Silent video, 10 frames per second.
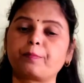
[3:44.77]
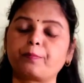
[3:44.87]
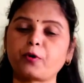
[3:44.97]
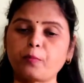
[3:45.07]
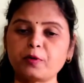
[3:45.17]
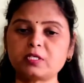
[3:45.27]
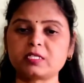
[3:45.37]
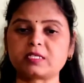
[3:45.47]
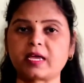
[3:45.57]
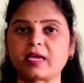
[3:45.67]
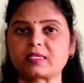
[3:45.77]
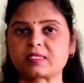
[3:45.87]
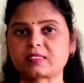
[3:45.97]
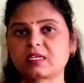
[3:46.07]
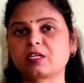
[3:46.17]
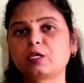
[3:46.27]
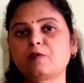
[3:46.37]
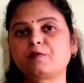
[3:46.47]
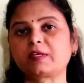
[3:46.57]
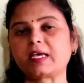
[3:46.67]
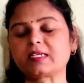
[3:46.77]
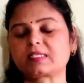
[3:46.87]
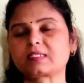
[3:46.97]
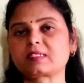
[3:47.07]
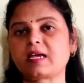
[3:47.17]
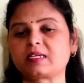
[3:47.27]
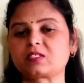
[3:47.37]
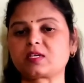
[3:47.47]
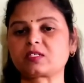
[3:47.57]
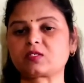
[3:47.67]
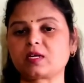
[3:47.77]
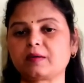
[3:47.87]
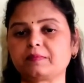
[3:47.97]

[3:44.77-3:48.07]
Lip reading: property tax, gift tax, etc.